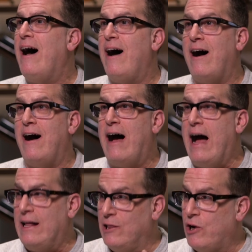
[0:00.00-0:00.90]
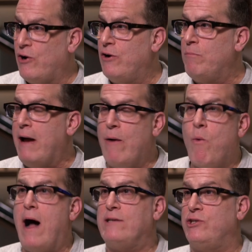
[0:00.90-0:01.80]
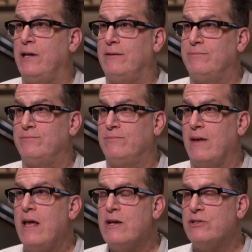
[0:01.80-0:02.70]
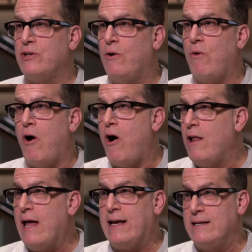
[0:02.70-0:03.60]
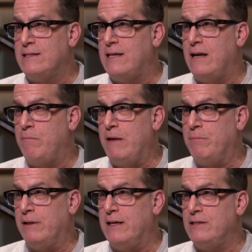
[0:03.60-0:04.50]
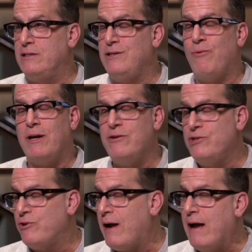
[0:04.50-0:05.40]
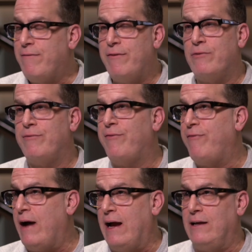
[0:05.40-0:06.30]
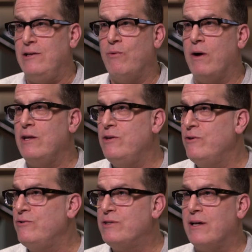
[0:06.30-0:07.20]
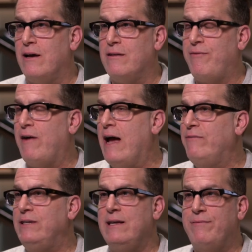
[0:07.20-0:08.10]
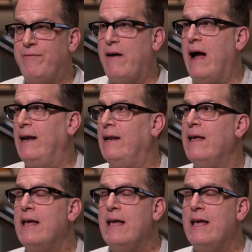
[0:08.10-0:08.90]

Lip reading: I learn by watching. So all I can say to people is, you wanna use your iPhone, fine. You wanna use the 5D, fine.